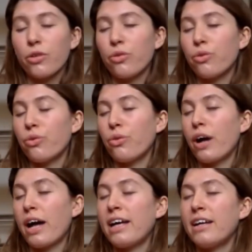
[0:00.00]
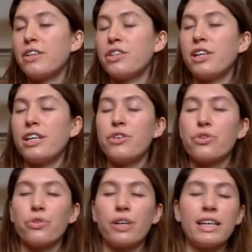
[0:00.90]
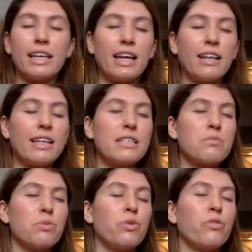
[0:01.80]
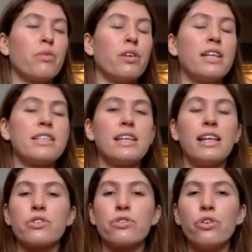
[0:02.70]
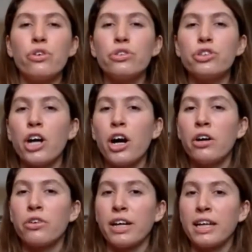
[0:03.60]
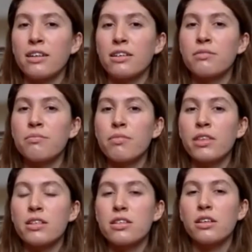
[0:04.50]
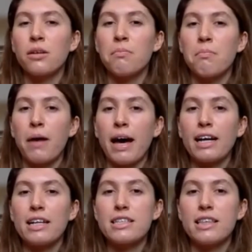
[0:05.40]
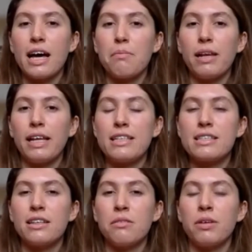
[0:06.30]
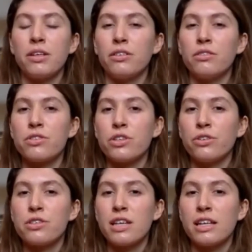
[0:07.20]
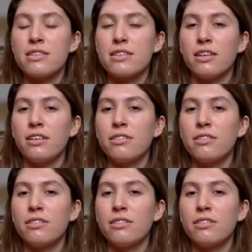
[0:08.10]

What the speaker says: Gradually shrinking this movement until it's not jarring to come back to that place in the middle, to your center.